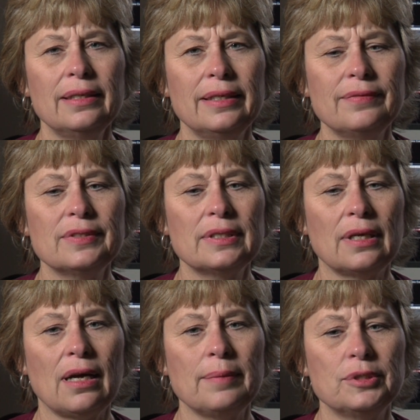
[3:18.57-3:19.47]
gives the
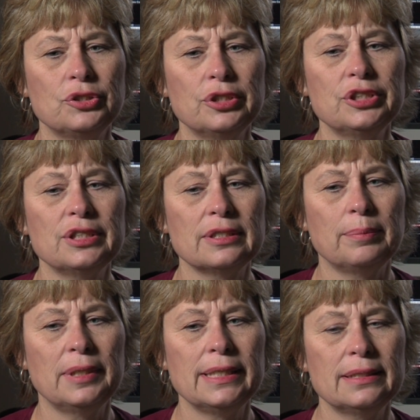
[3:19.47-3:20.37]
obstetricians a
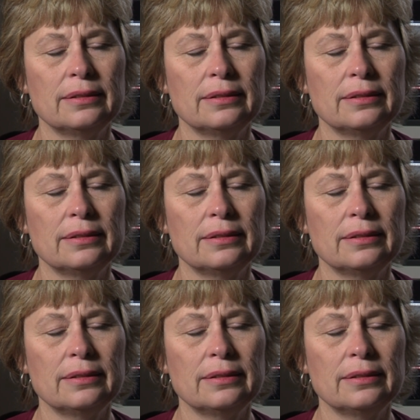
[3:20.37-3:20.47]
place